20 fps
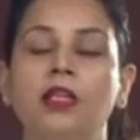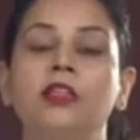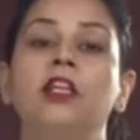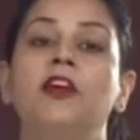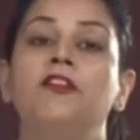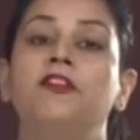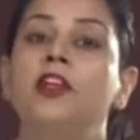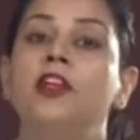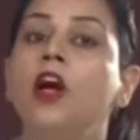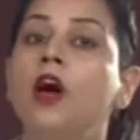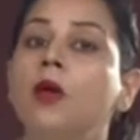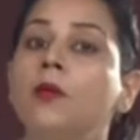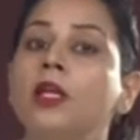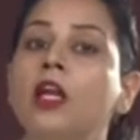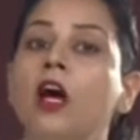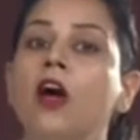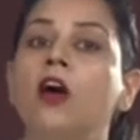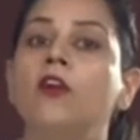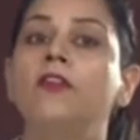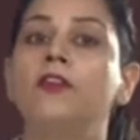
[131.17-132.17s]
The
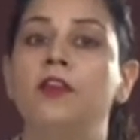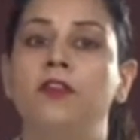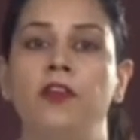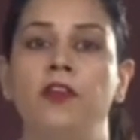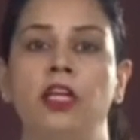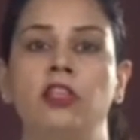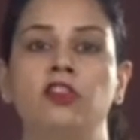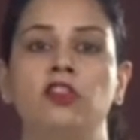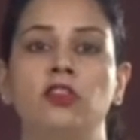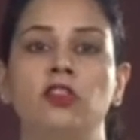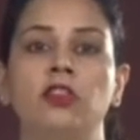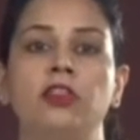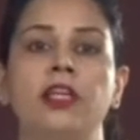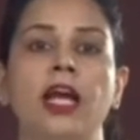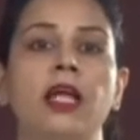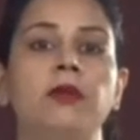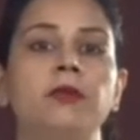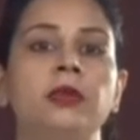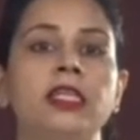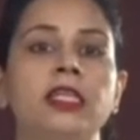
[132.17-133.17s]
phenomena of reflection
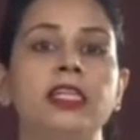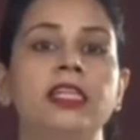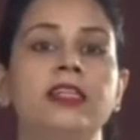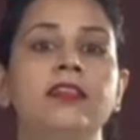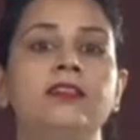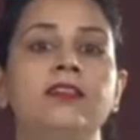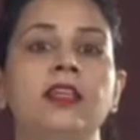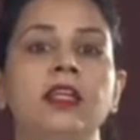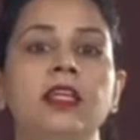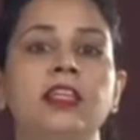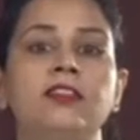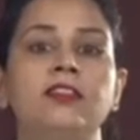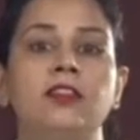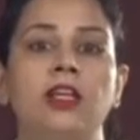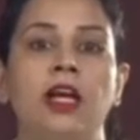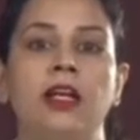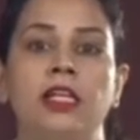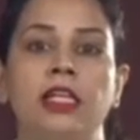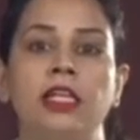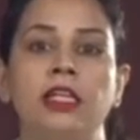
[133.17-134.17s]
can be easily
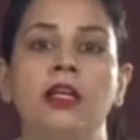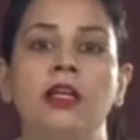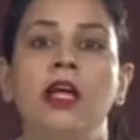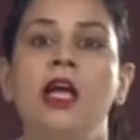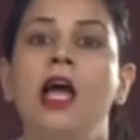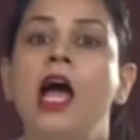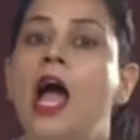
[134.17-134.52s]
studied